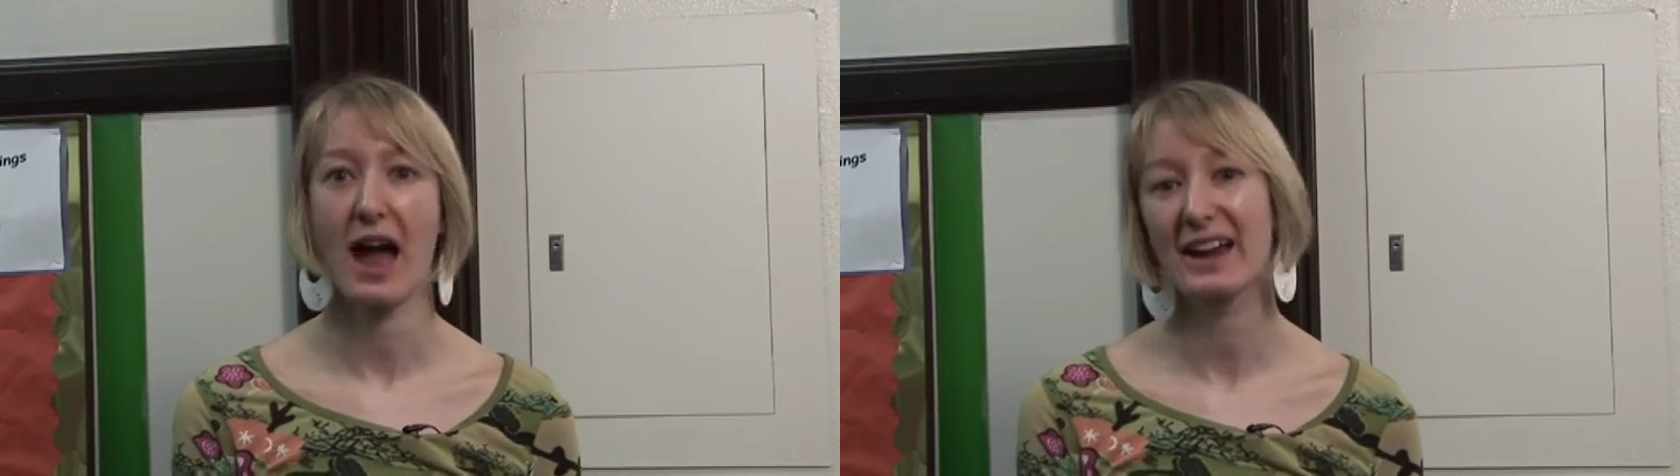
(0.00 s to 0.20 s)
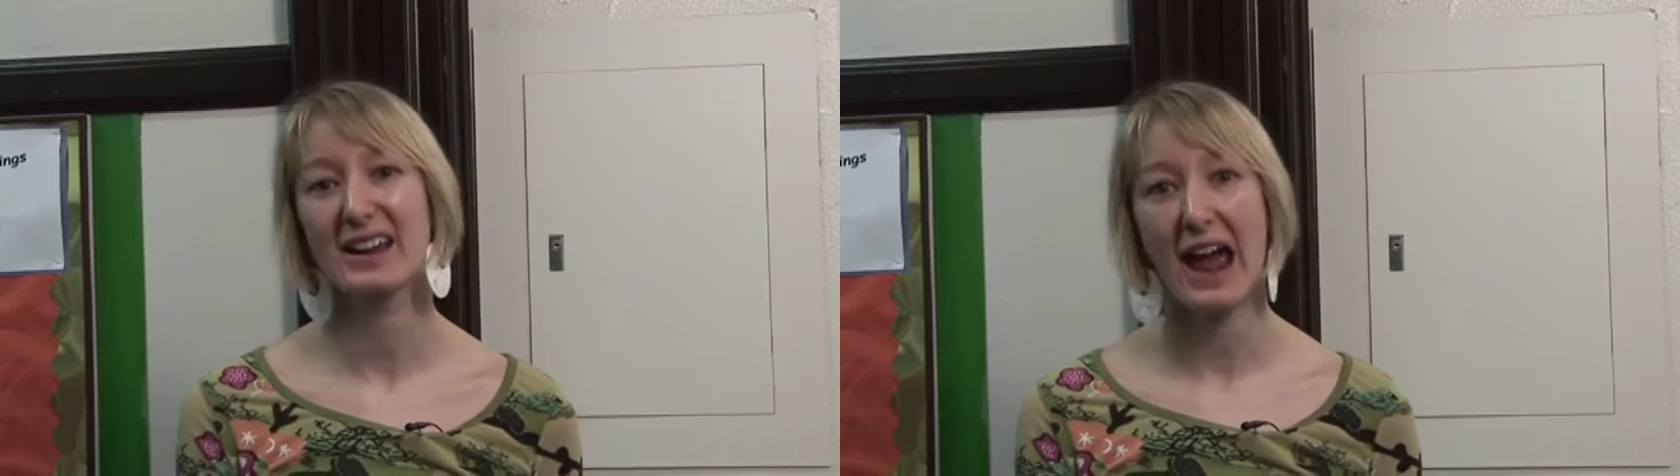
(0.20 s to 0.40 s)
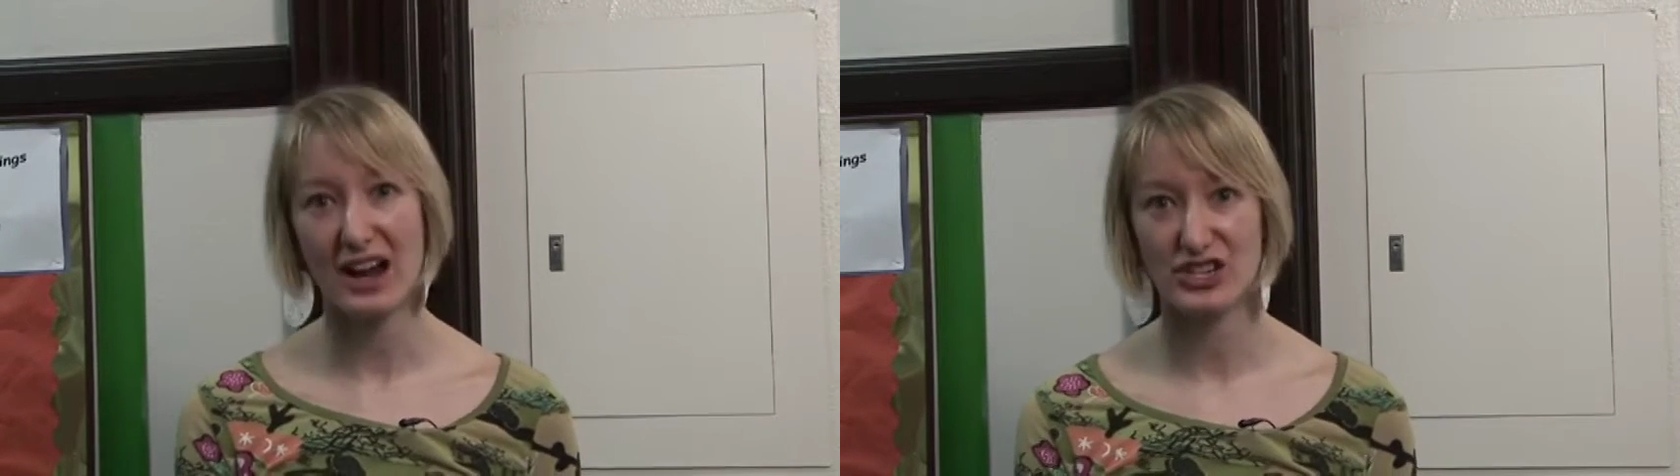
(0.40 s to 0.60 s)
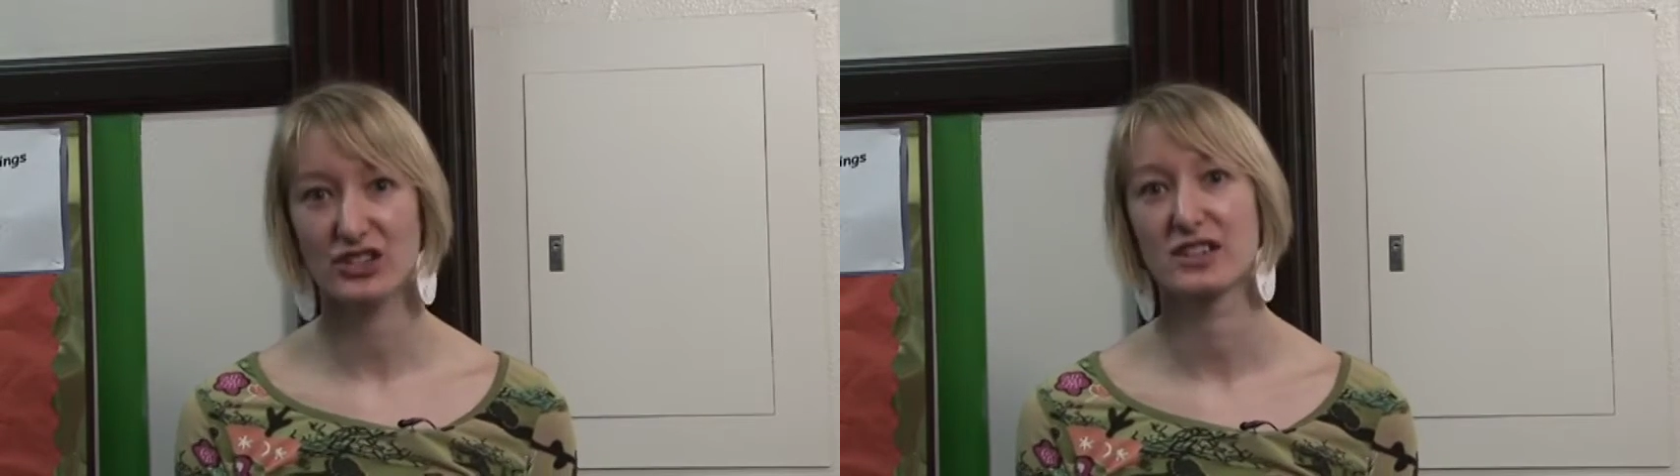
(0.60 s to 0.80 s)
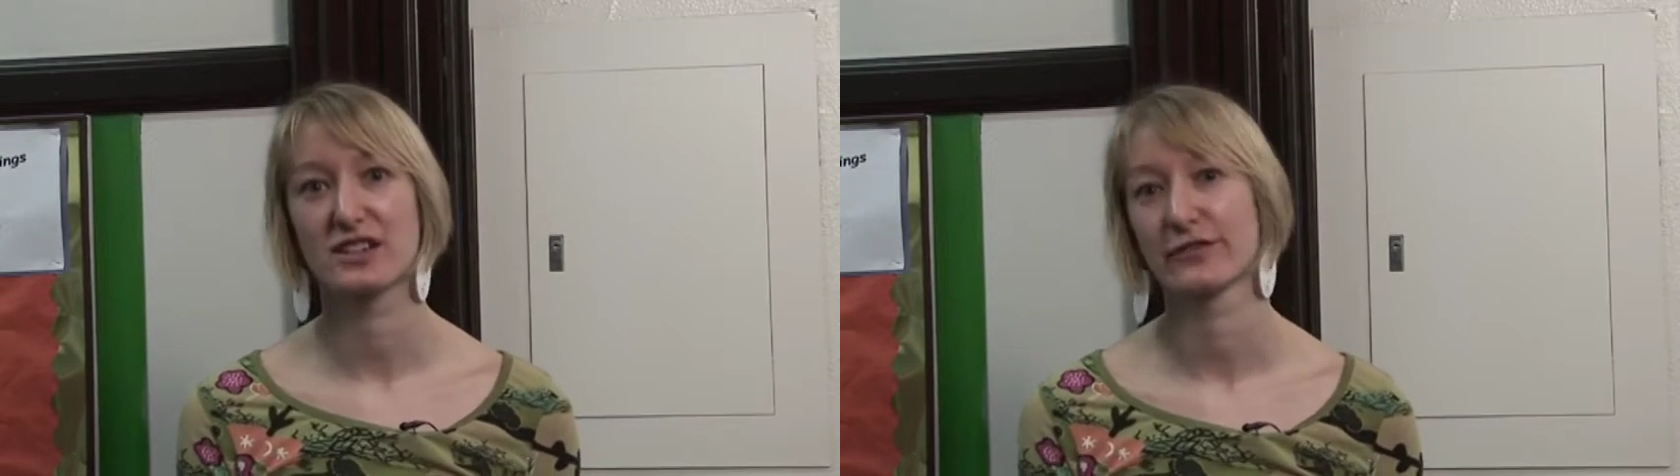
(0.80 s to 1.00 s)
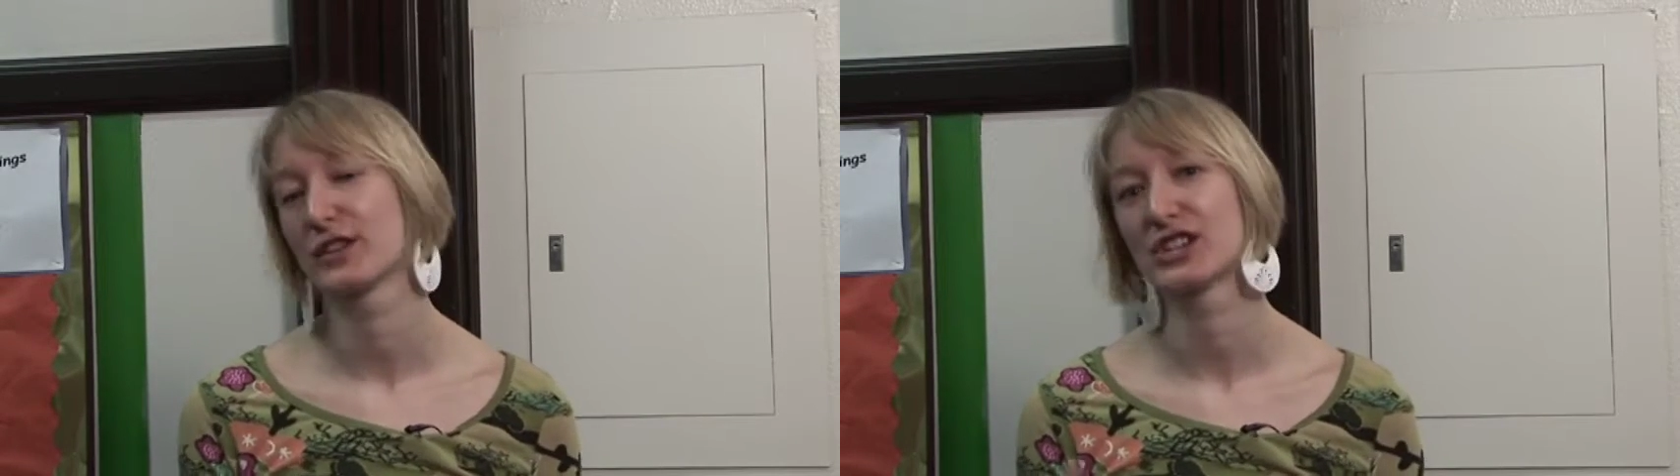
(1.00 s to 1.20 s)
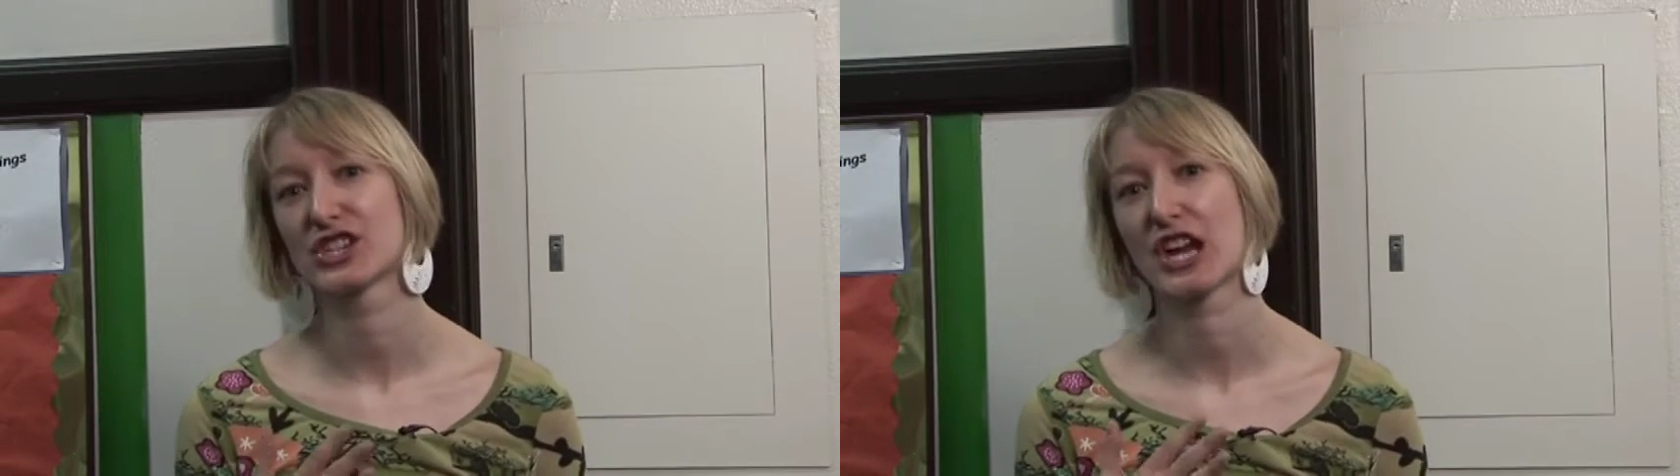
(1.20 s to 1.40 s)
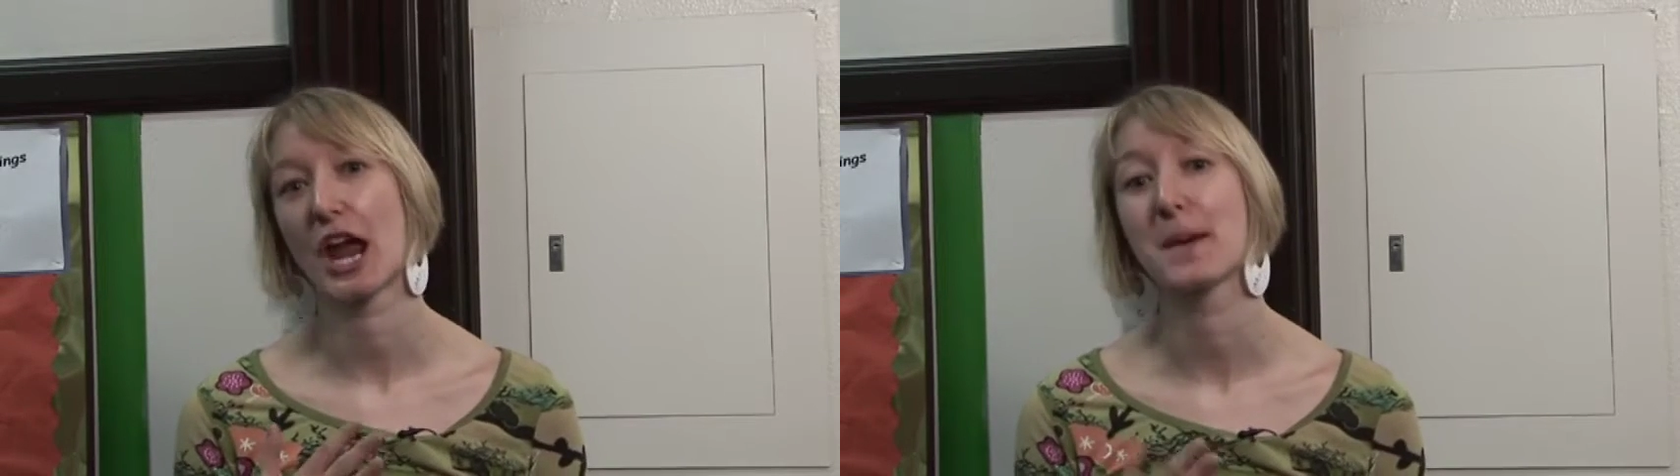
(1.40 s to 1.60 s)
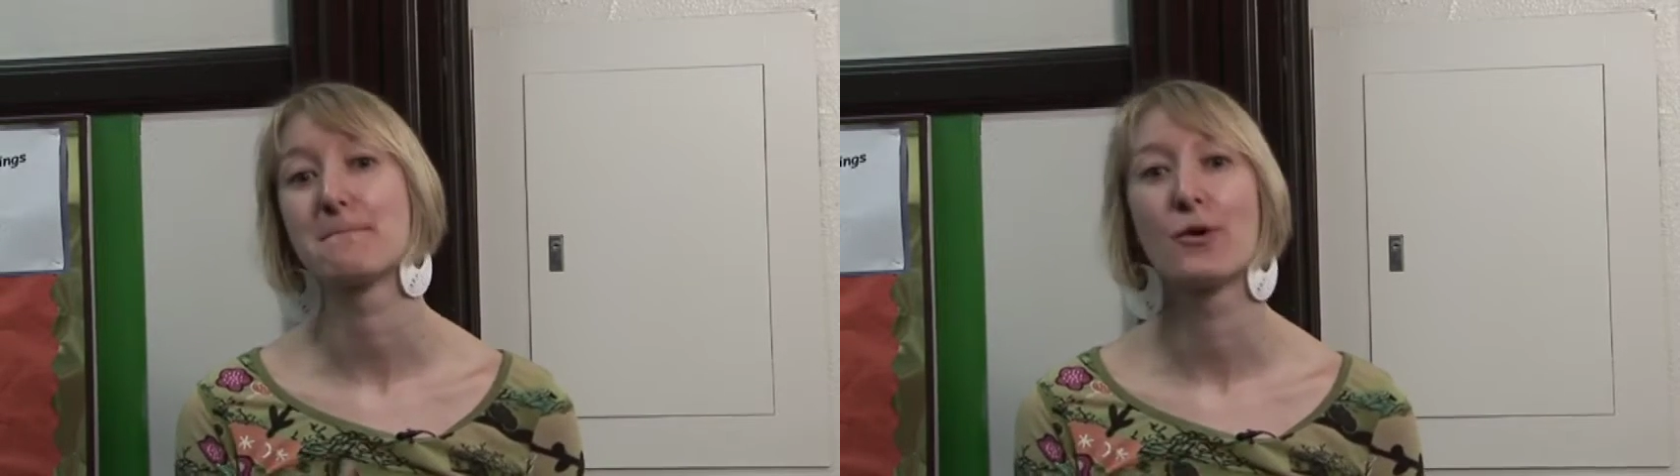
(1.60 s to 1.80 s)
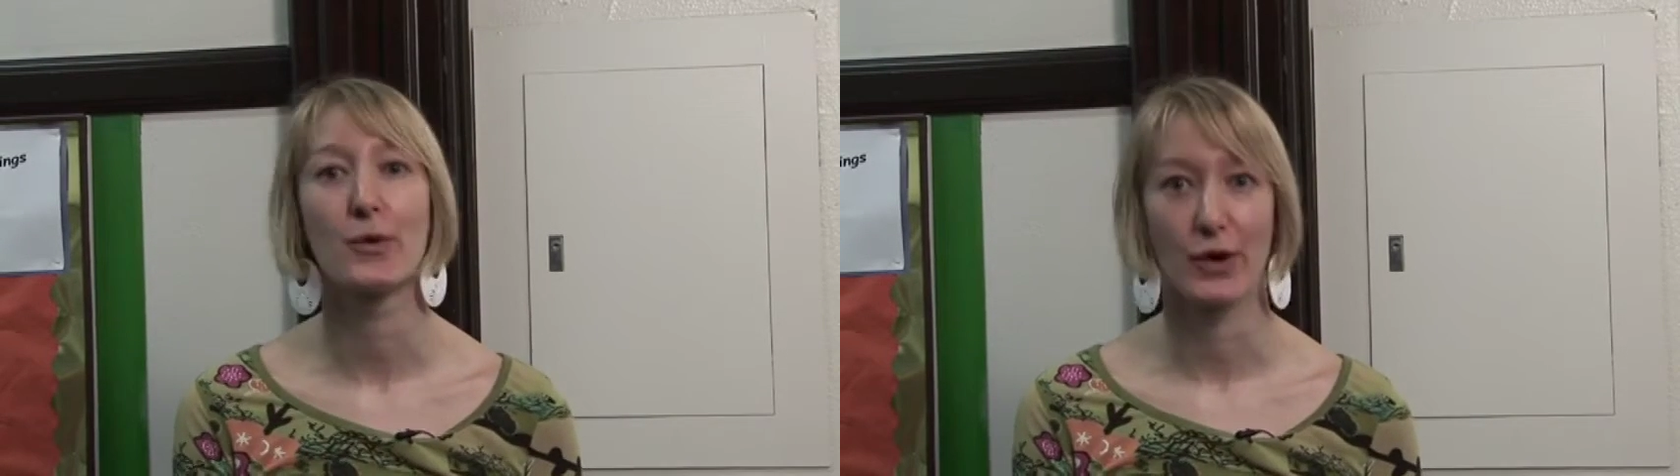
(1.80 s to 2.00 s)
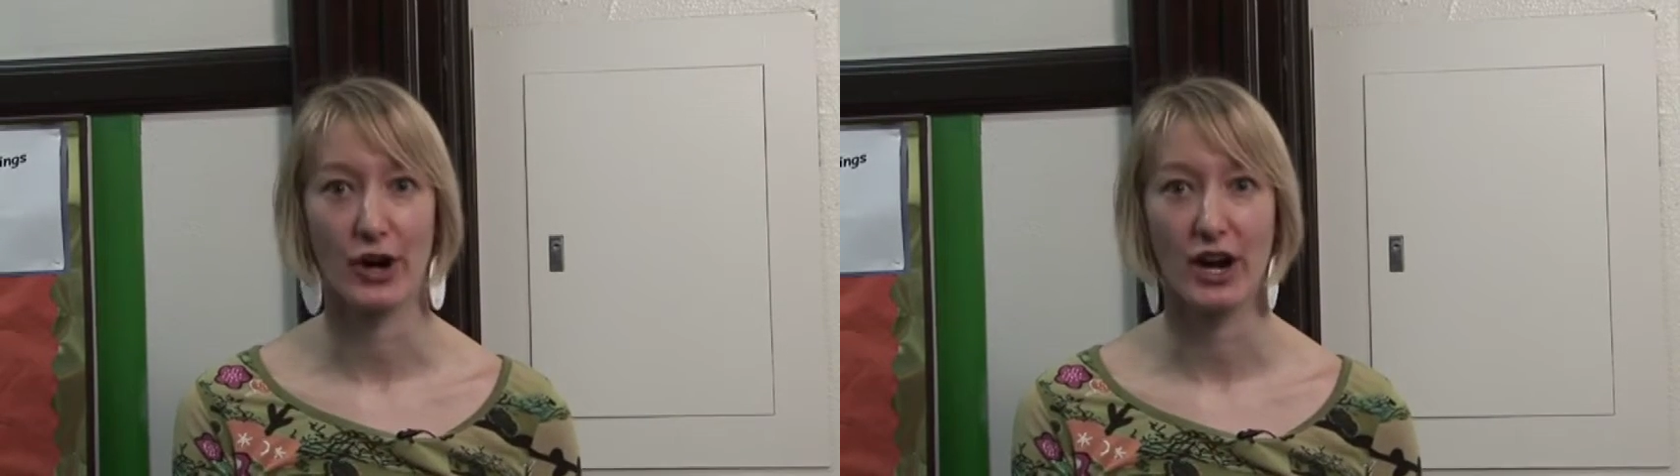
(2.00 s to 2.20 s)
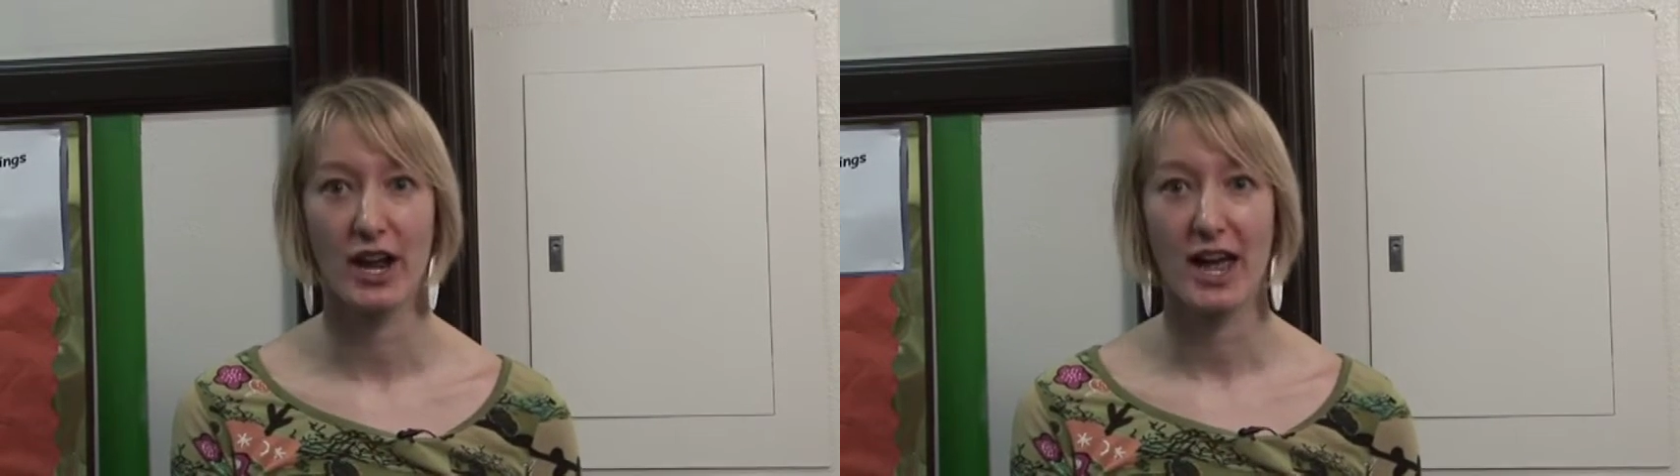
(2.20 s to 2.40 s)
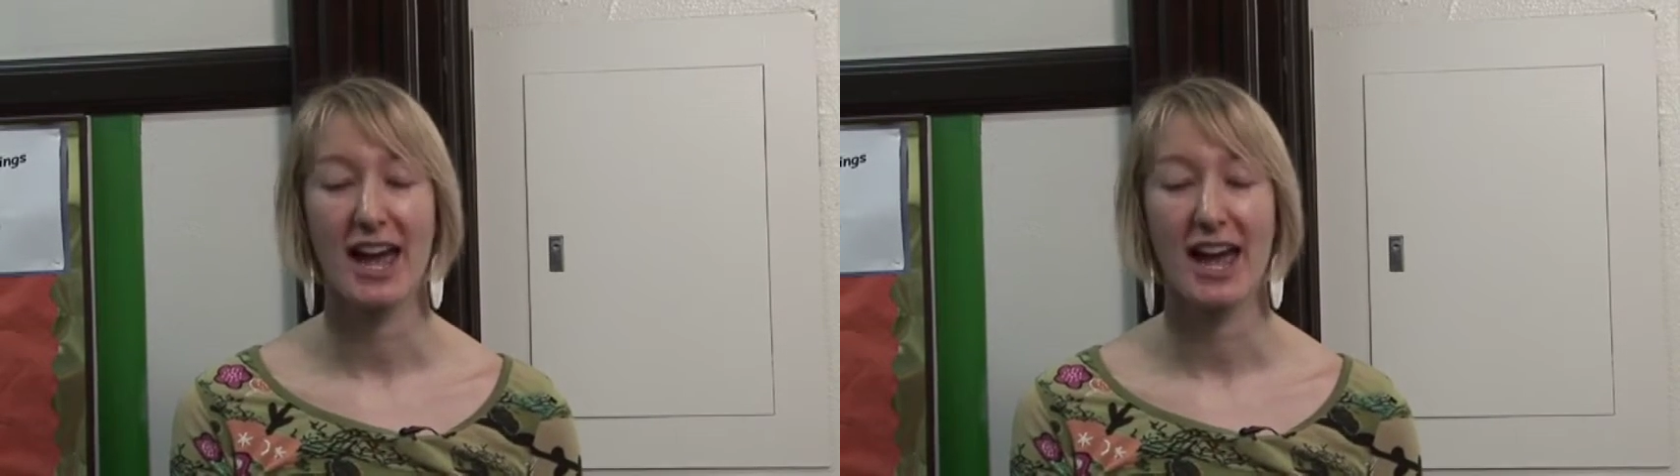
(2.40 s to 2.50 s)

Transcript: I can actually differentiate more